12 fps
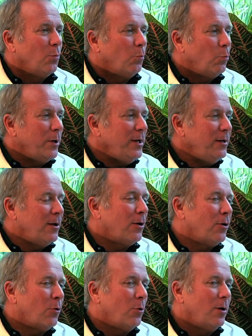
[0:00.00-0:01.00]
We
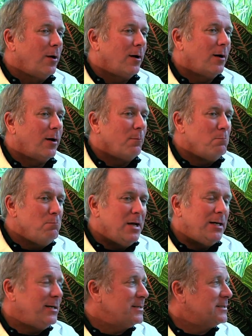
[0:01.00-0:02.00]
know
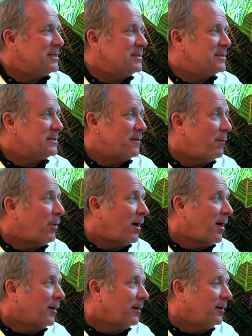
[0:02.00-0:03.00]
many diseases in the
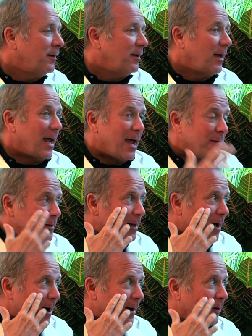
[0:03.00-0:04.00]
body and the
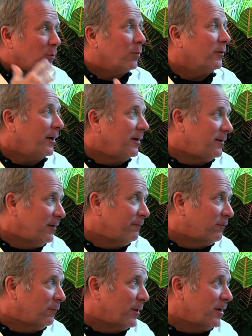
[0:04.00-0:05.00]
eye are related to
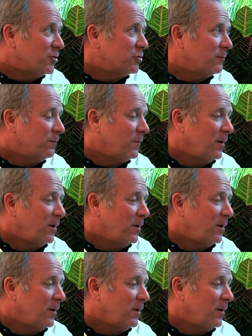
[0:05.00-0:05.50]
inflammation.